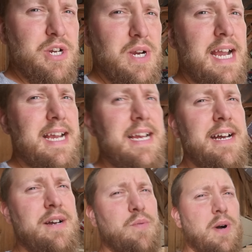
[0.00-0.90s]
gray
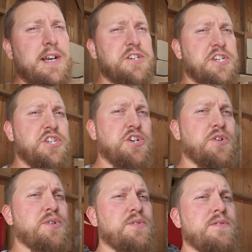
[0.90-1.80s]
will actually
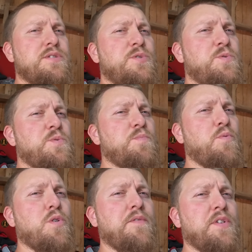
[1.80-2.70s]
turn to
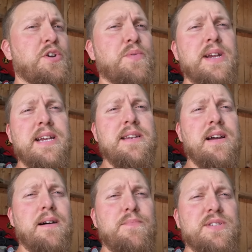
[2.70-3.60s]
more of a green,
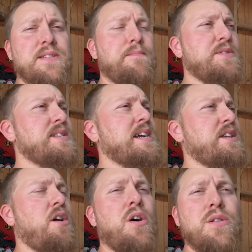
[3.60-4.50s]
almost like
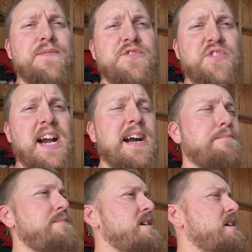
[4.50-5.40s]
an olive drab,
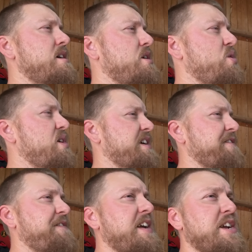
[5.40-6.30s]
like a
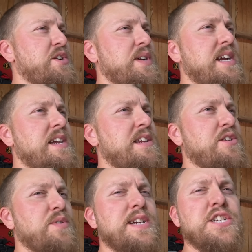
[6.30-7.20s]
faint green,
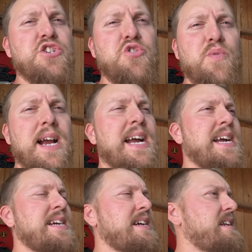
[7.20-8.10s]
greenish
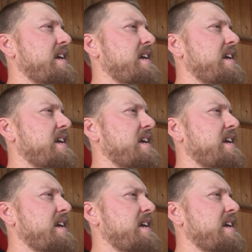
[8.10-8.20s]
gray in